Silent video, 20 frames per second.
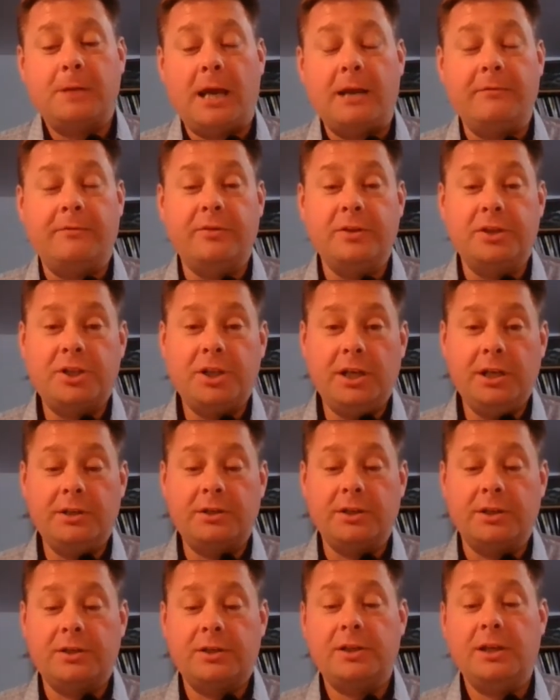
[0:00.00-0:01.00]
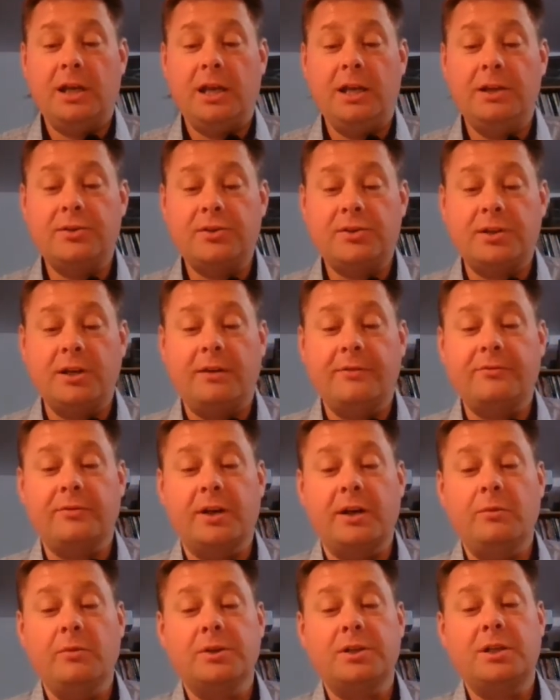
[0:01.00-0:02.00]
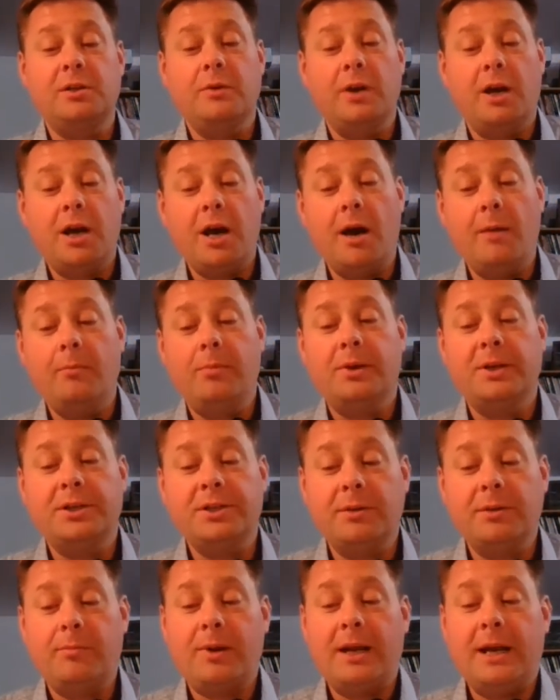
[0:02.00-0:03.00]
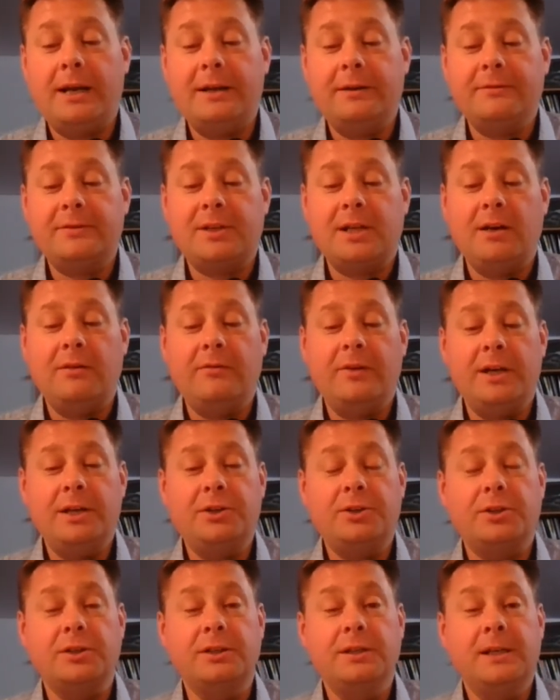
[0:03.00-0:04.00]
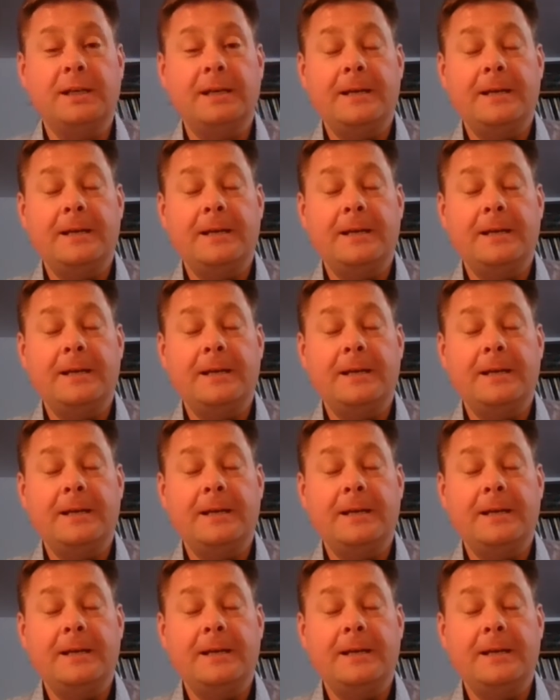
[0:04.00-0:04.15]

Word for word: And for Jesus, his suffering was to accomplish the plan of salvation